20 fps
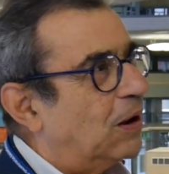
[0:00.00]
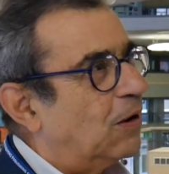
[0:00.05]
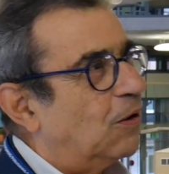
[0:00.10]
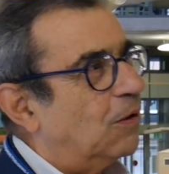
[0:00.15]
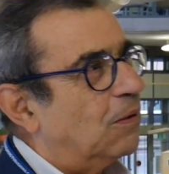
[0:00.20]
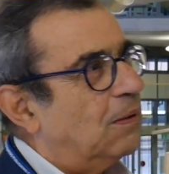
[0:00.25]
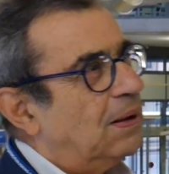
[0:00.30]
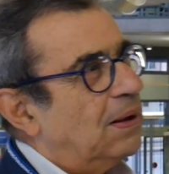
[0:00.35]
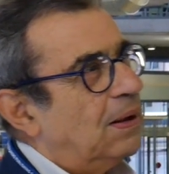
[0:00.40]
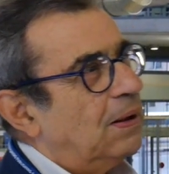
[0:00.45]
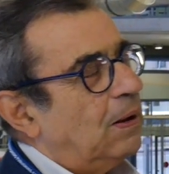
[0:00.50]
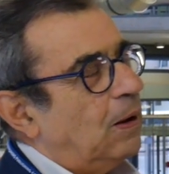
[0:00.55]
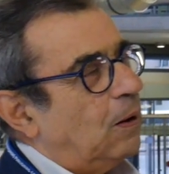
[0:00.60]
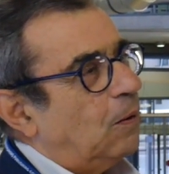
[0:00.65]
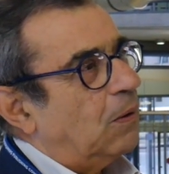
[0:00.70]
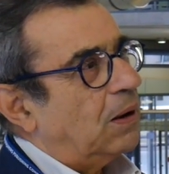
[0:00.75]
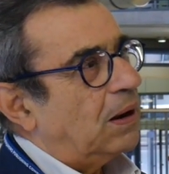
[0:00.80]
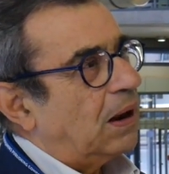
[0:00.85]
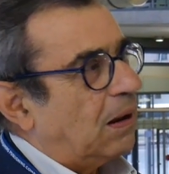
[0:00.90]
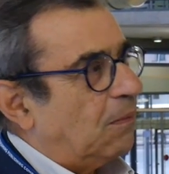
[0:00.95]
because
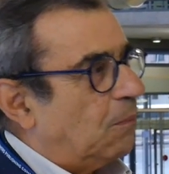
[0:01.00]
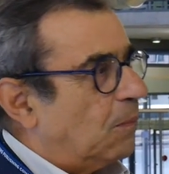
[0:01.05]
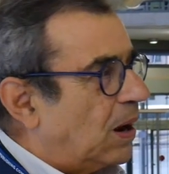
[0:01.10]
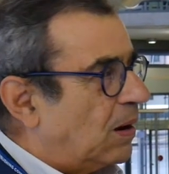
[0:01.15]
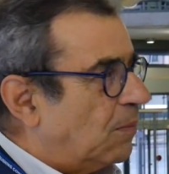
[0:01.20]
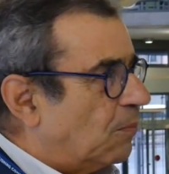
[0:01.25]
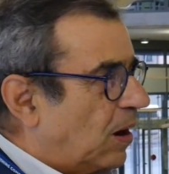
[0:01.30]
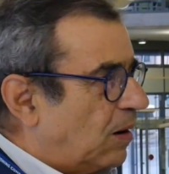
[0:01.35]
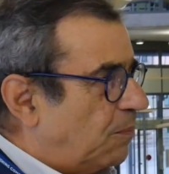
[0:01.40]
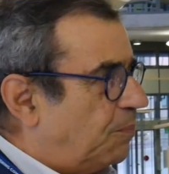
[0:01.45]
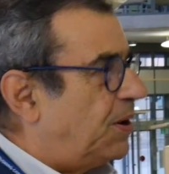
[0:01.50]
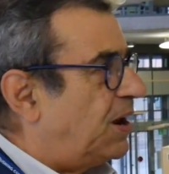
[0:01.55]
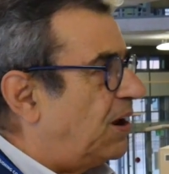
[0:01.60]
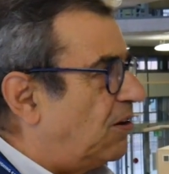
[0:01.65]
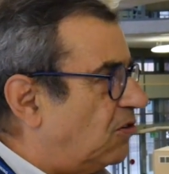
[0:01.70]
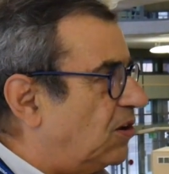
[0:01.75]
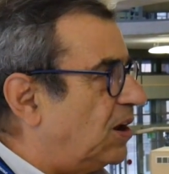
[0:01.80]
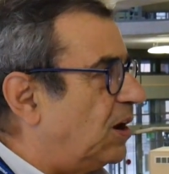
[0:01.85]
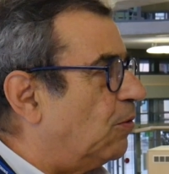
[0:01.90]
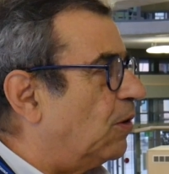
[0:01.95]
when I made my
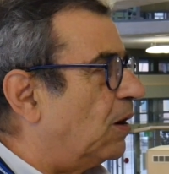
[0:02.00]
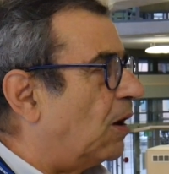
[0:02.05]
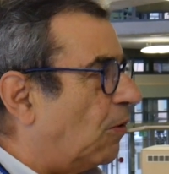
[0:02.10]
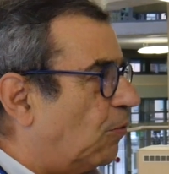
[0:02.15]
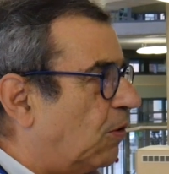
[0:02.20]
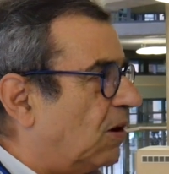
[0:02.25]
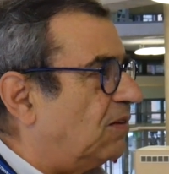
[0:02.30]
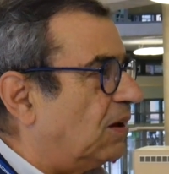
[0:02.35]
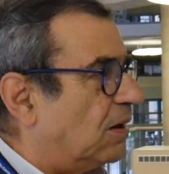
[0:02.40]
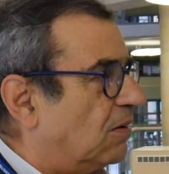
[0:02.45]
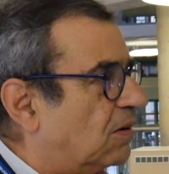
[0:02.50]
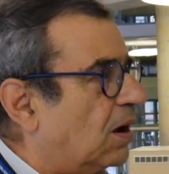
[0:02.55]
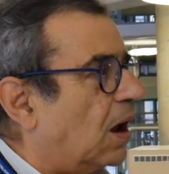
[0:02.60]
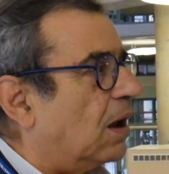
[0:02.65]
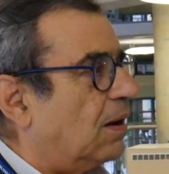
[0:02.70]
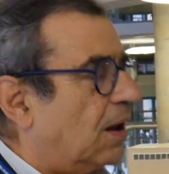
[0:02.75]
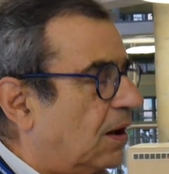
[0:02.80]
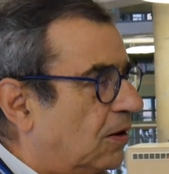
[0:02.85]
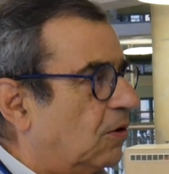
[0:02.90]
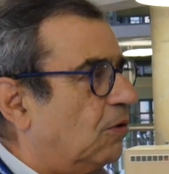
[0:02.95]
PhD when I was in
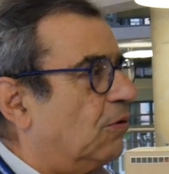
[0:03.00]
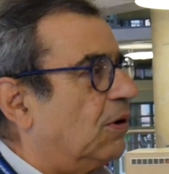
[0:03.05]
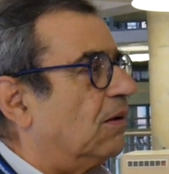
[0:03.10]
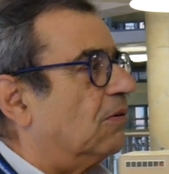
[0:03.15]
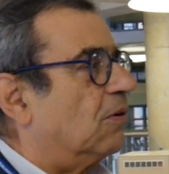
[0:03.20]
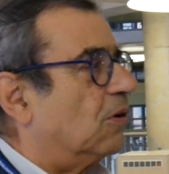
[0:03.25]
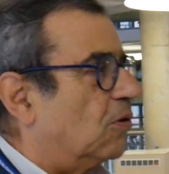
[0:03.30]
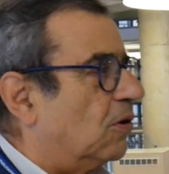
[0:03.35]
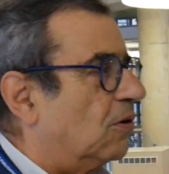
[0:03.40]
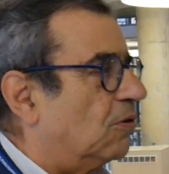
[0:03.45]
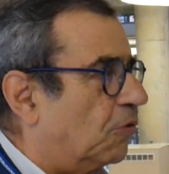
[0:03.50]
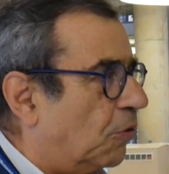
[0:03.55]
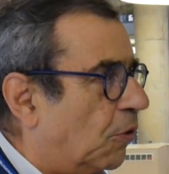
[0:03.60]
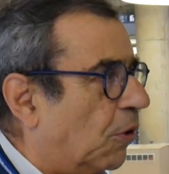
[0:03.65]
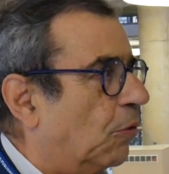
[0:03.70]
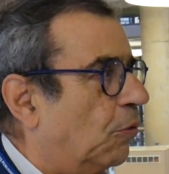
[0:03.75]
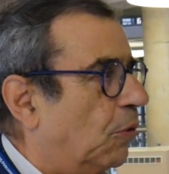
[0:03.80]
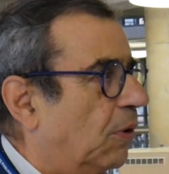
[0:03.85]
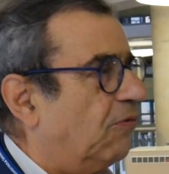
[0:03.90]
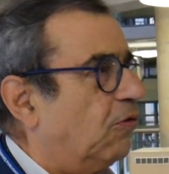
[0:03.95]
China during the
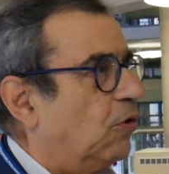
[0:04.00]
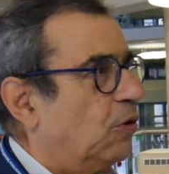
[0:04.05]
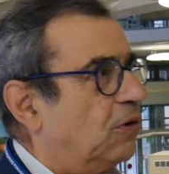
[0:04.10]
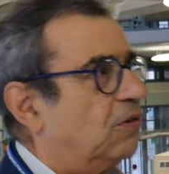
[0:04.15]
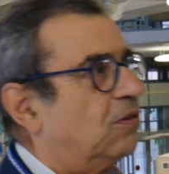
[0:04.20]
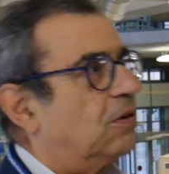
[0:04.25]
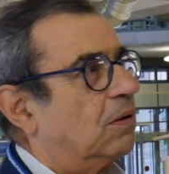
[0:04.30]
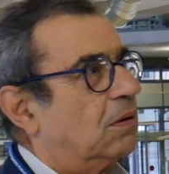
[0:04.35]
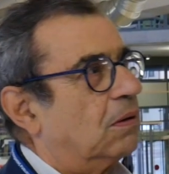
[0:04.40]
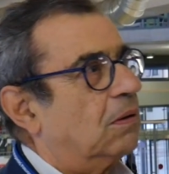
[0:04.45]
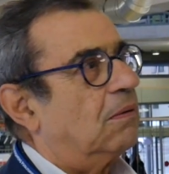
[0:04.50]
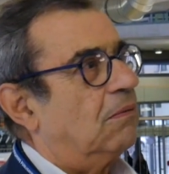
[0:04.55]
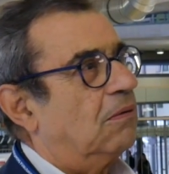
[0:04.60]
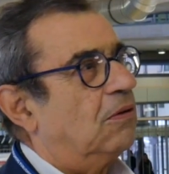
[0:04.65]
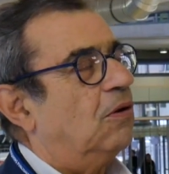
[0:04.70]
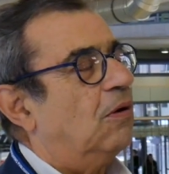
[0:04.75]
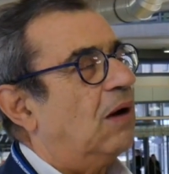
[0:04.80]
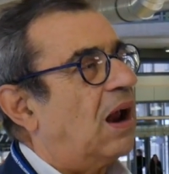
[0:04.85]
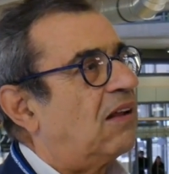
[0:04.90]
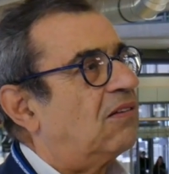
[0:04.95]
Cultural Revolution,
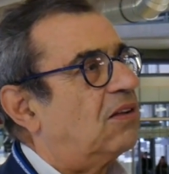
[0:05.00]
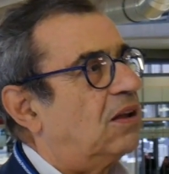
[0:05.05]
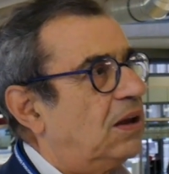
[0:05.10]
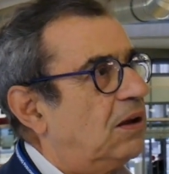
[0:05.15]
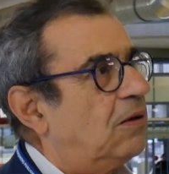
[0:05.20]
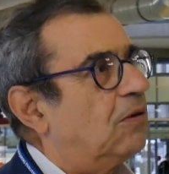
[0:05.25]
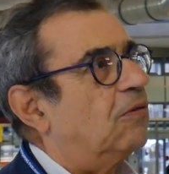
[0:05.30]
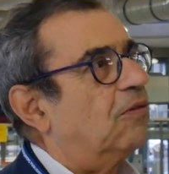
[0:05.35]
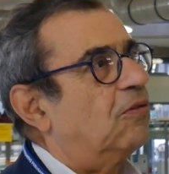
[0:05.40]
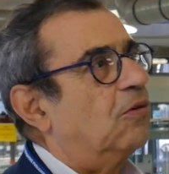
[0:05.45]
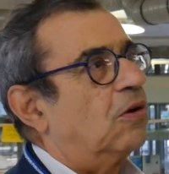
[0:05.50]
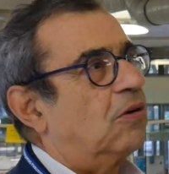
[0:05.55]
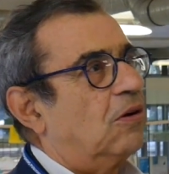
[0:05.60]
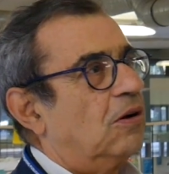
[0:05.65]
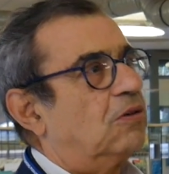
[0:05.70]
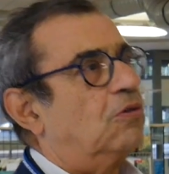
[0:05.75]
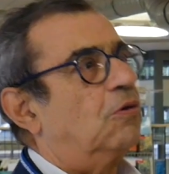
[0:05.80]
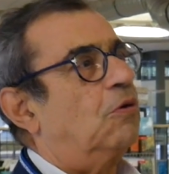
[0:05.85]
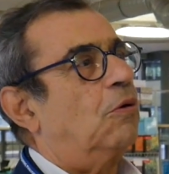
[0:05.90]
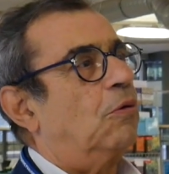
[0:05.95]
the last year of the
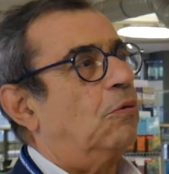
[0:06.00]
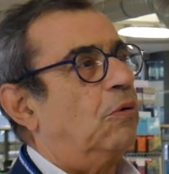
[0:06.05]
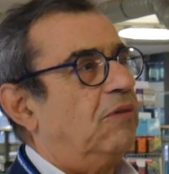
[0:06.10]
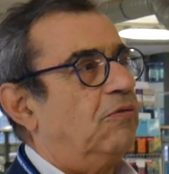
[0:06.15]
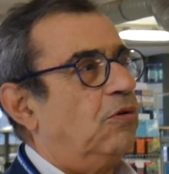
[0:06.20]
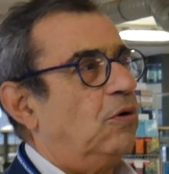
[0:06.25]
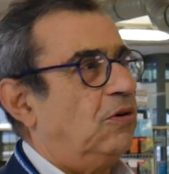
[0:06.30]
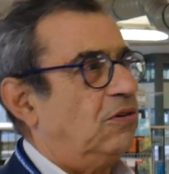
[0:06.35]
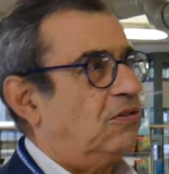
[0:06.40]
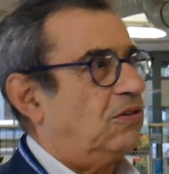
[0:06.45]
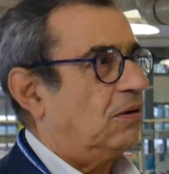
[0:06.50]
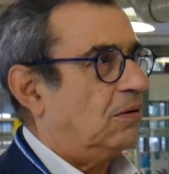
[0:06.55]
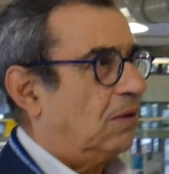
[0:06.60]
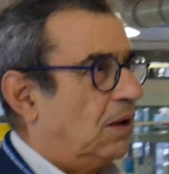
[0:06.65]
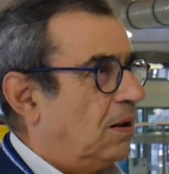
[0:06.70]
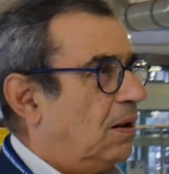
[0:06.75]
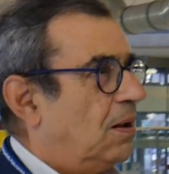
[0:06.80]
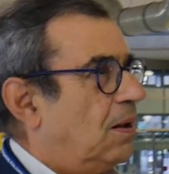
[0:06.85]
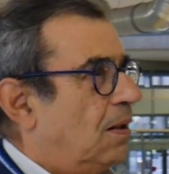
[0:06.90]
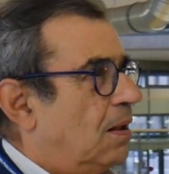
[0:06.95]
Cultural
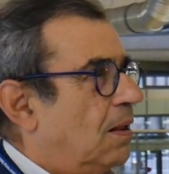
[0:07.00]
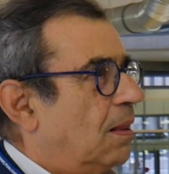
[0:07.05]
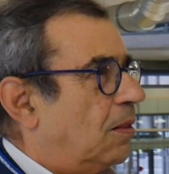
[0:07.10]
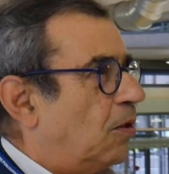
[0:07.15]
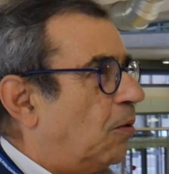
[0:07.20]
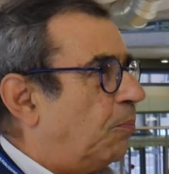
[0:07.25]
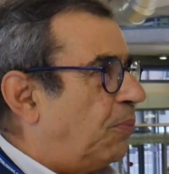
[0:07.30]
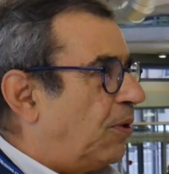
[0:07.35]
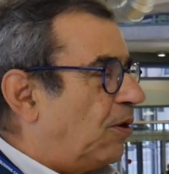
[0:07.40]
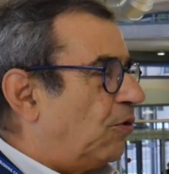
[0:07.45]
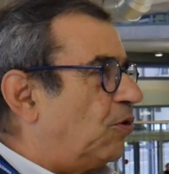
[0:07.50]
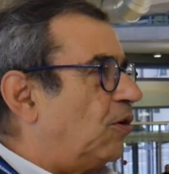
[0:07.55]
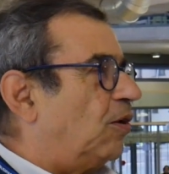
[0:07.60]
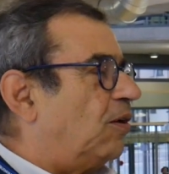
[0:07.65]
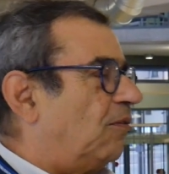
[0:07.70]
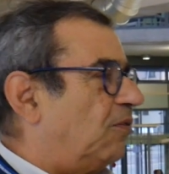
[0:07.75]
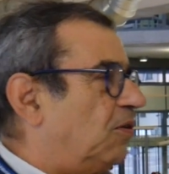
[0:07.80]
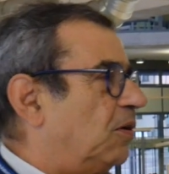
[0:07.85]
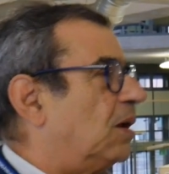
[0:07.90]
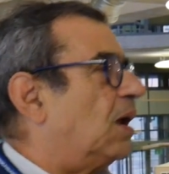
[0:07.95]
Revolution, the
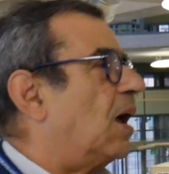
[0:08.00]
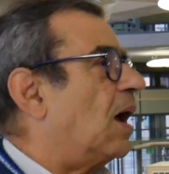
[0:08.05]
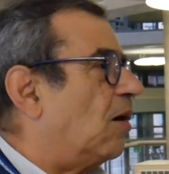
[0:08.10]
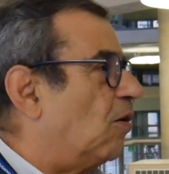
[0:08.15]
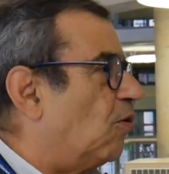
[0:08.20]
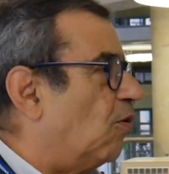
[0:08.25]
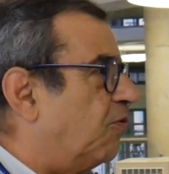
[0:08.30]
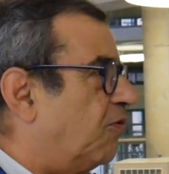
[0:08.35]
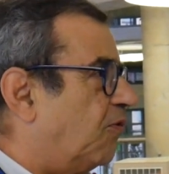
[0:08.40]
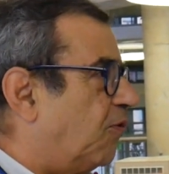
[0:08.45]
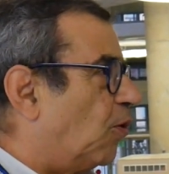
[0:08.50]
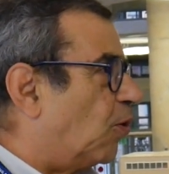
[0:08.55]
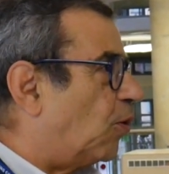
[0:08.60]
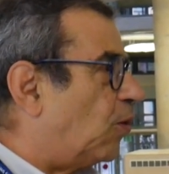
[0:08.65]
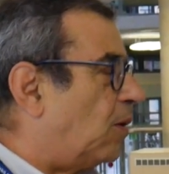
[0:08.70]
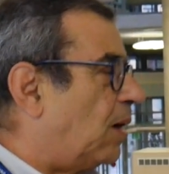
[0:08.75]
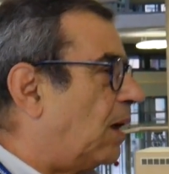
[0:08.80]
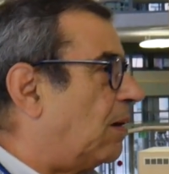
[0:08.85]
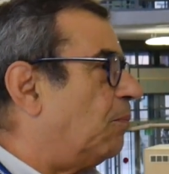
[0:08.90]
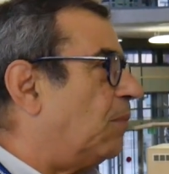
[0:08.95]
period of the Gang of
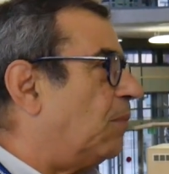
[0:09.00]
Four, I